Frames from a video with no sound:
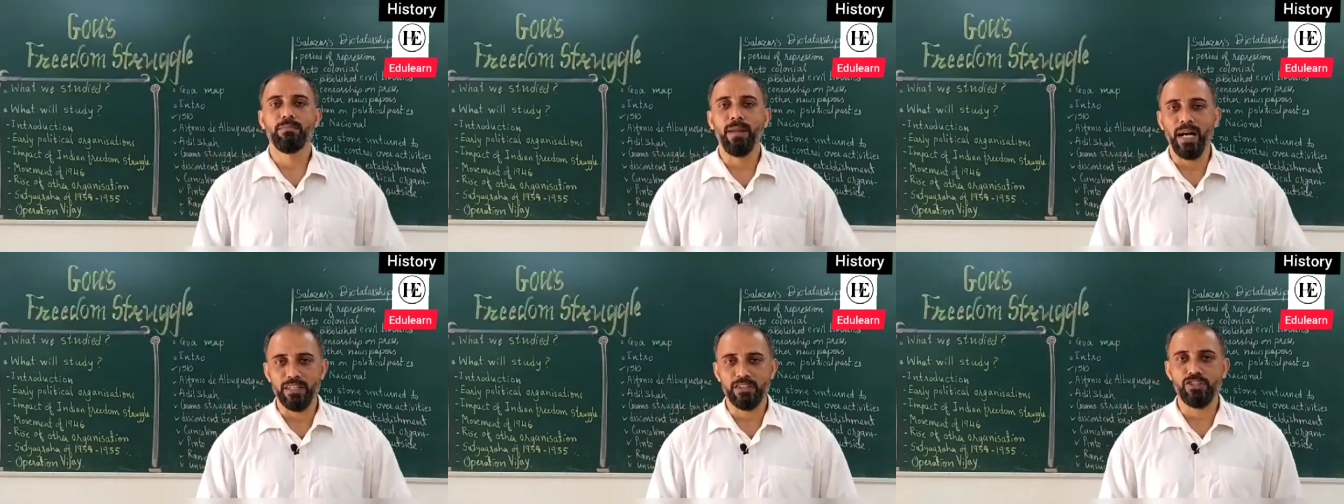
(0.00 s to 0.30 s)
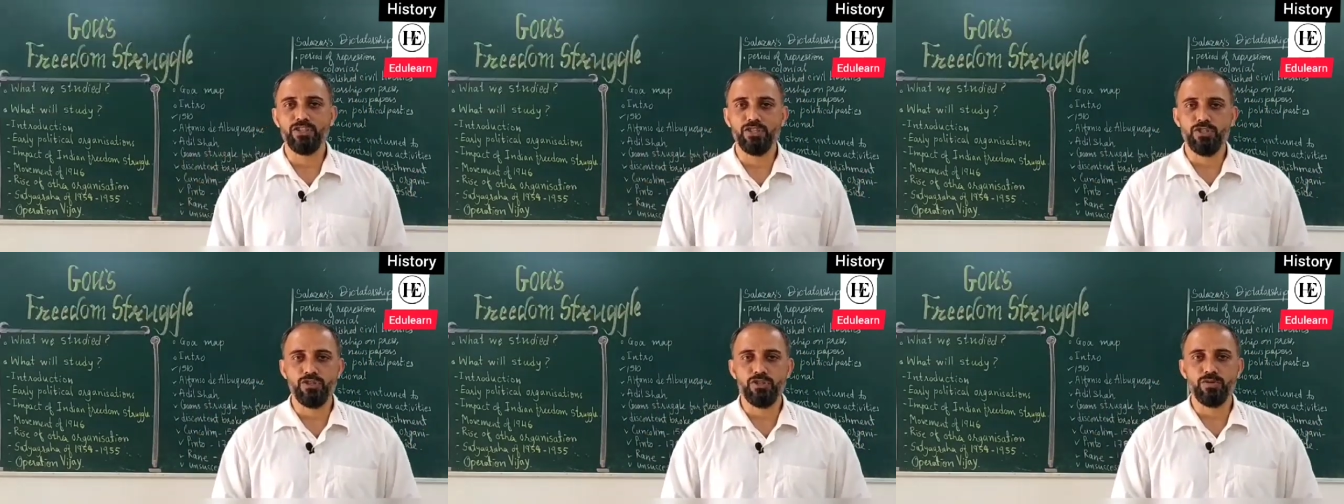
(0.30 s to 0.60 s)
marks
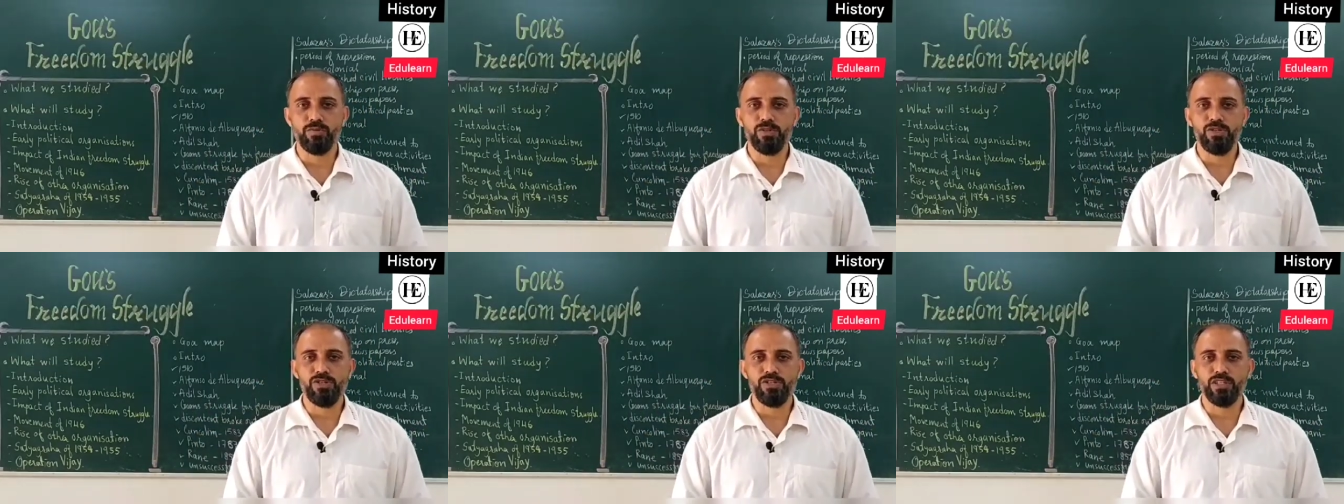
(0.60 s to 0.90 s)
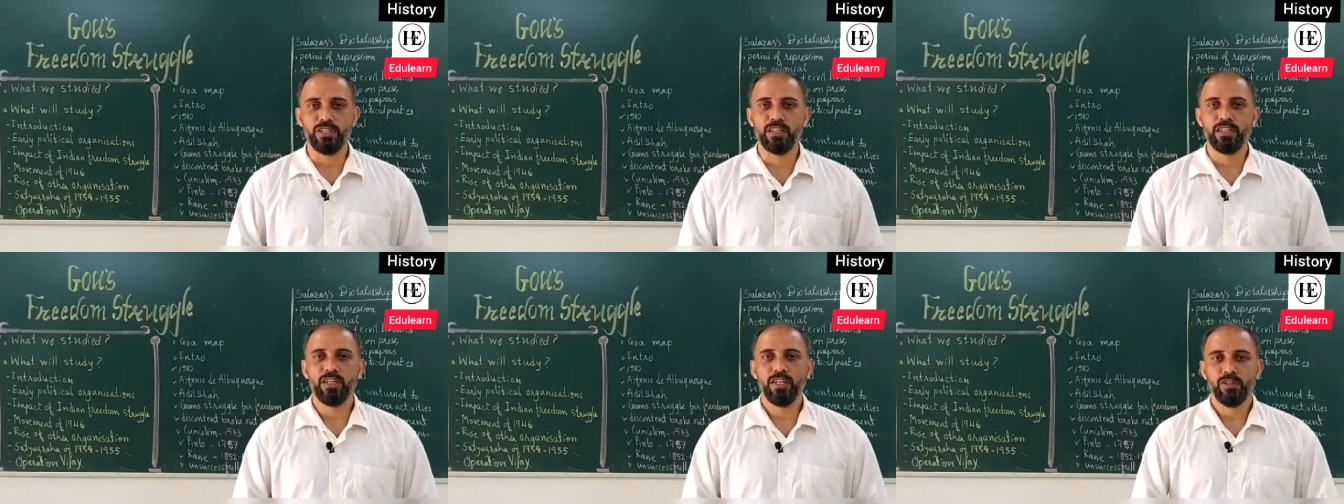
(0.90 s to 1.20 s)

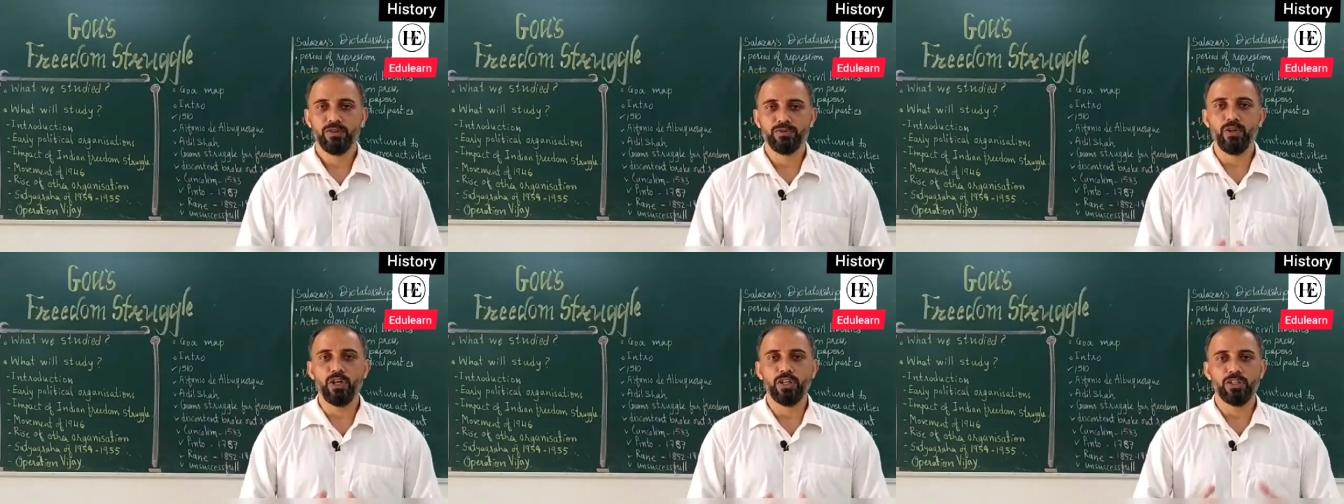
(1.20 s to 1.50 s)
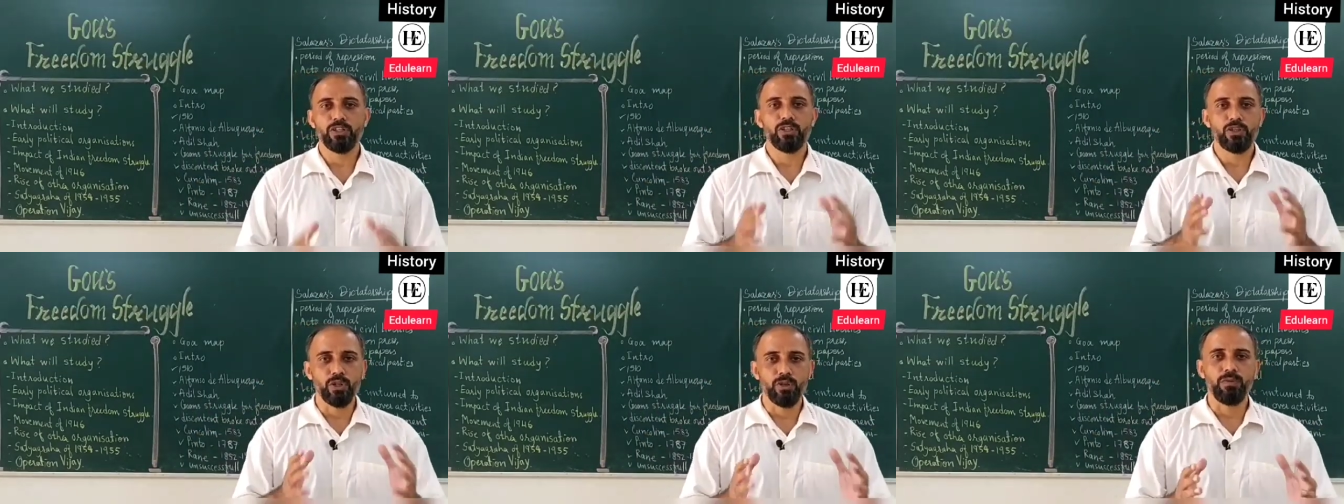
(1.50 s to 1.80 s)
distribution
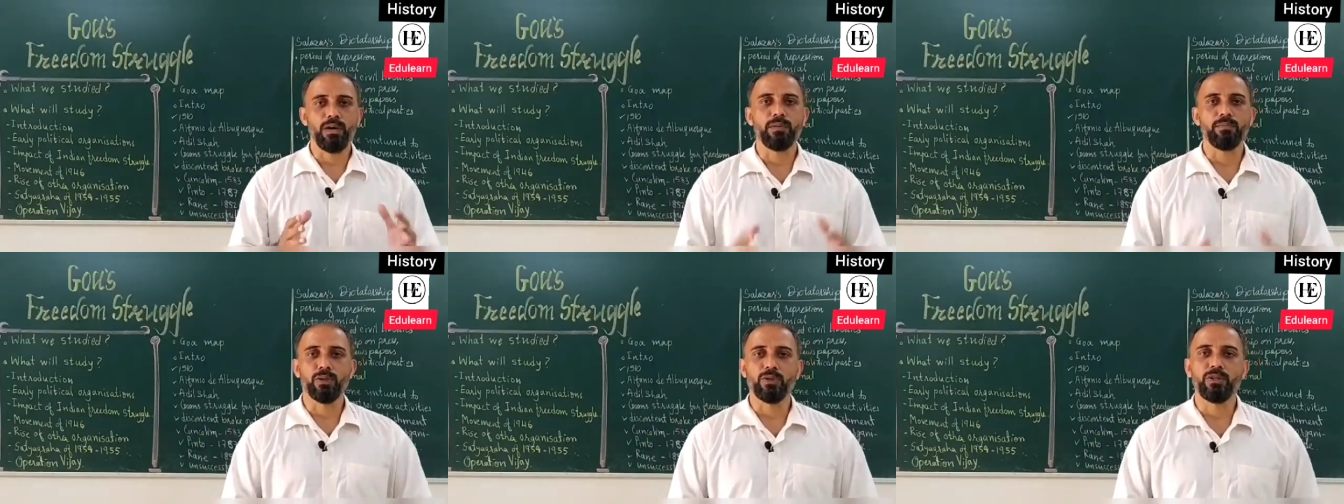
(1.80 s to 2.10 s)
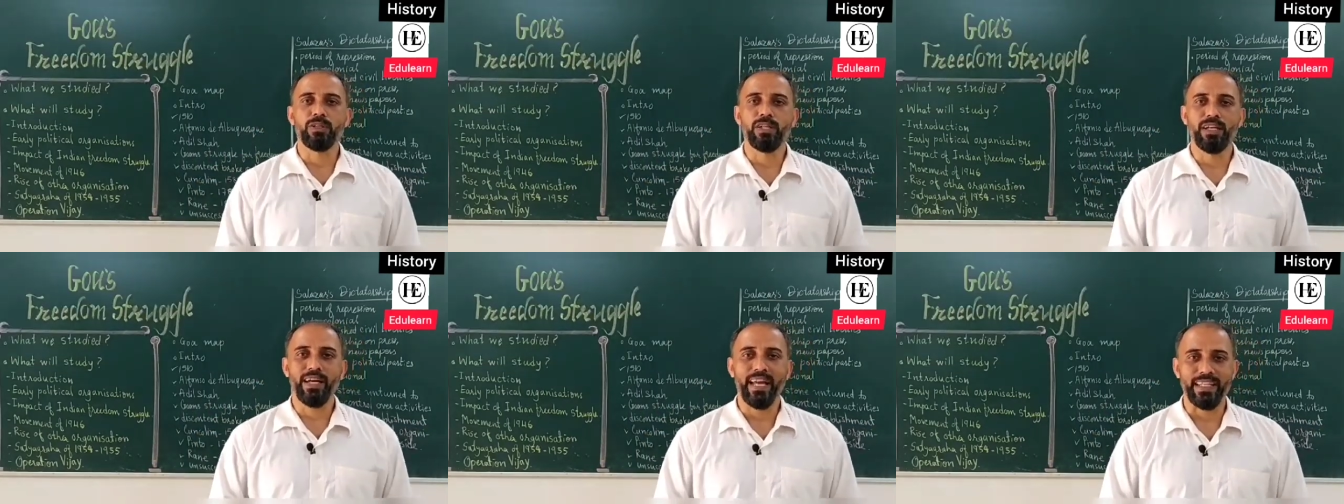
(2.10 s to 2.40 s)
for Goa
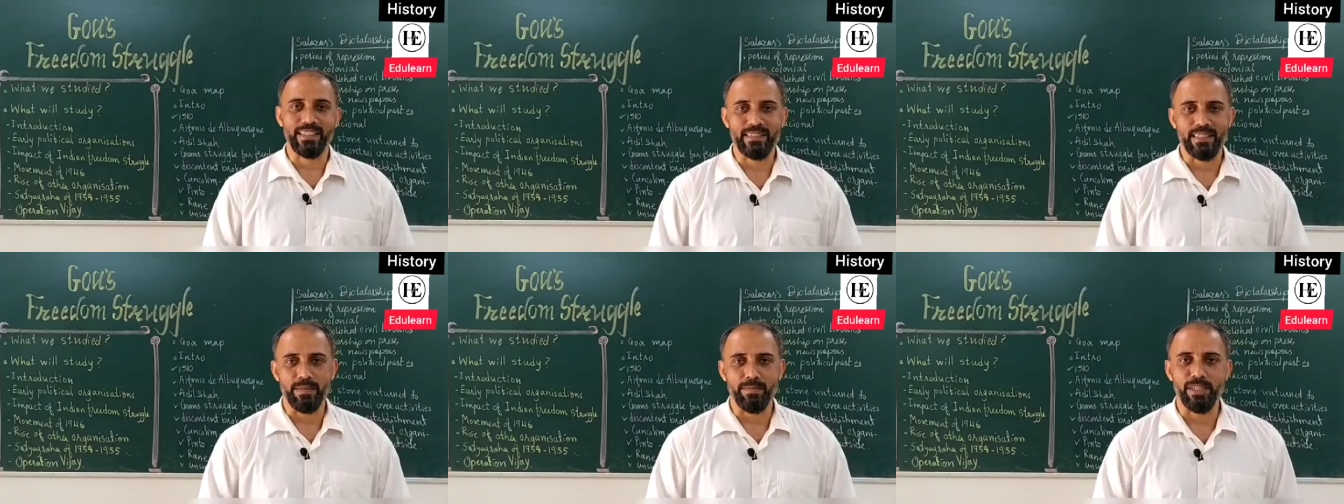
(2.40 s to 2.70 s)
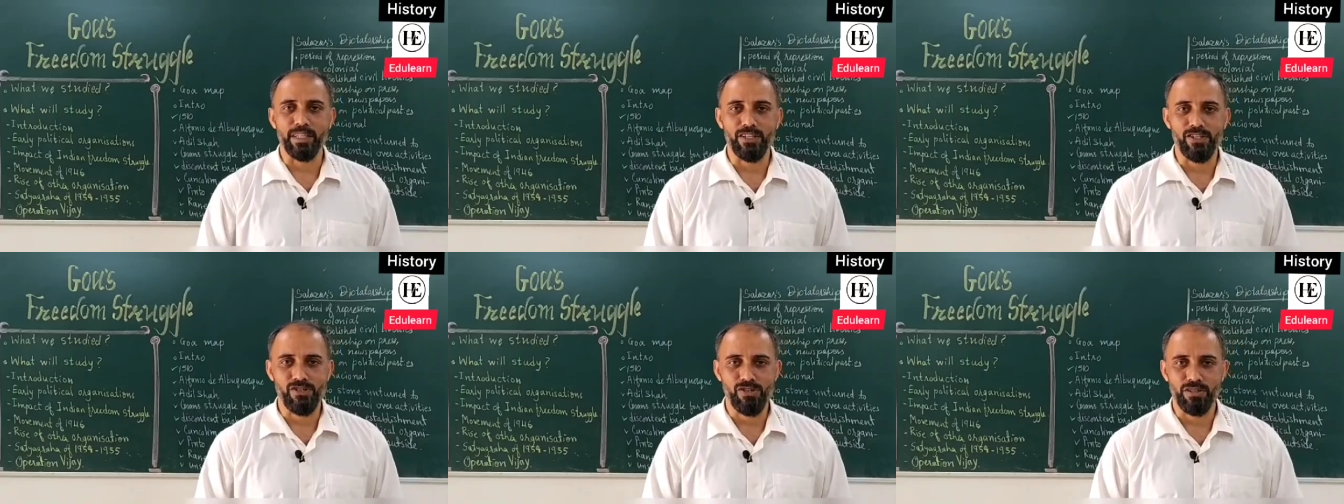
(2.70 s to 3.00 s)
board
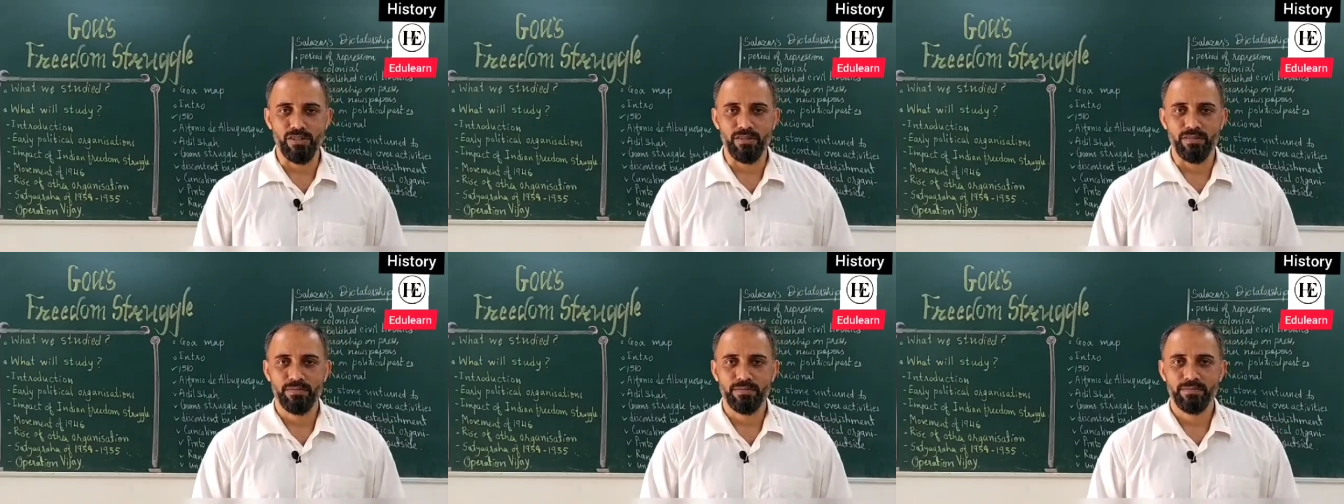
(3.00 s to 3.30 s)
examination.